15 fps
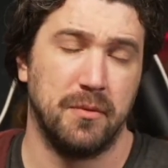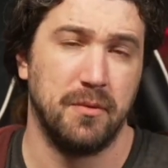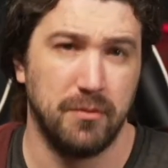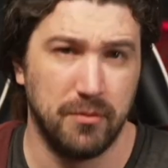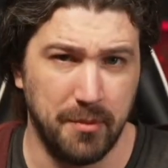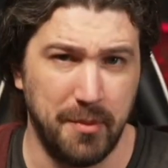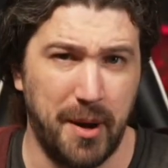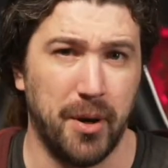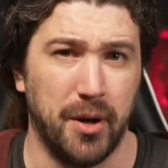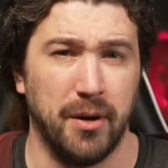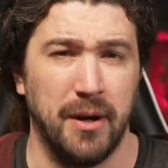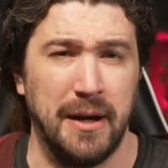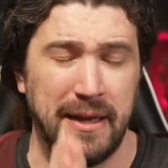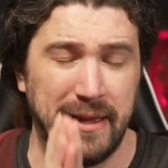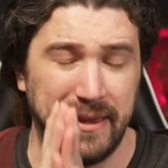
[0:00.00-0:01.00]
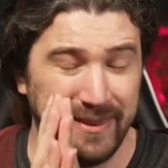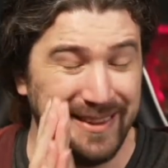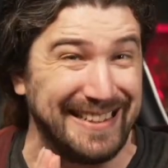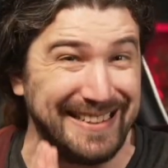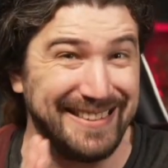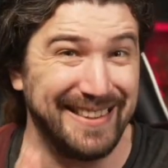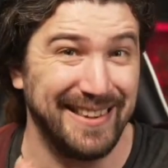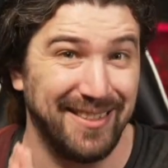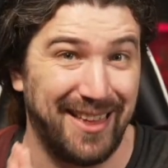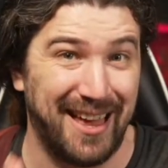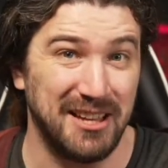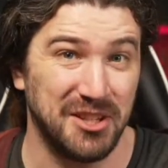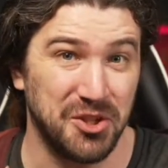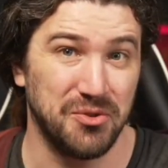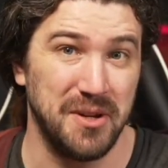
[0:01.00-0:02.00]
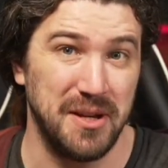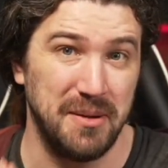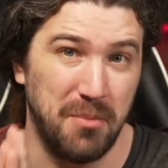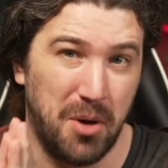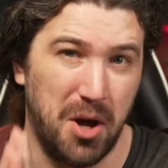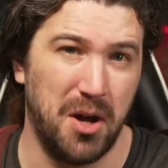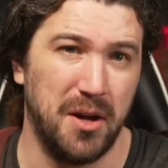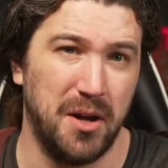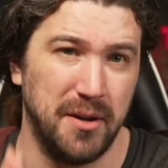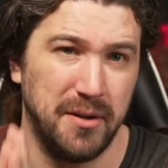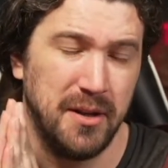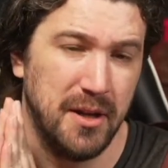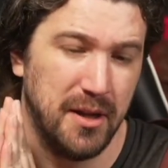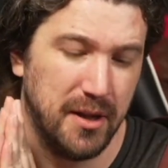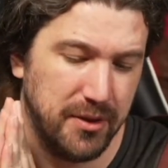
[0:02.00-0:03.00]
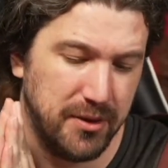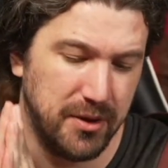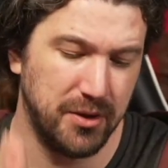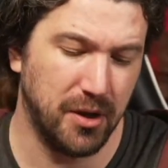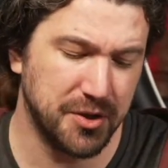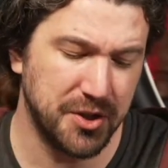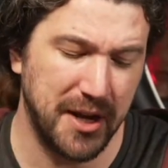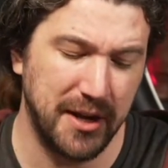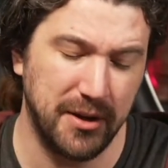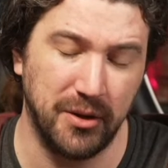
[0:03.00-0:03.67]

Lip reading: Remember, this is the last stream on the Null channel.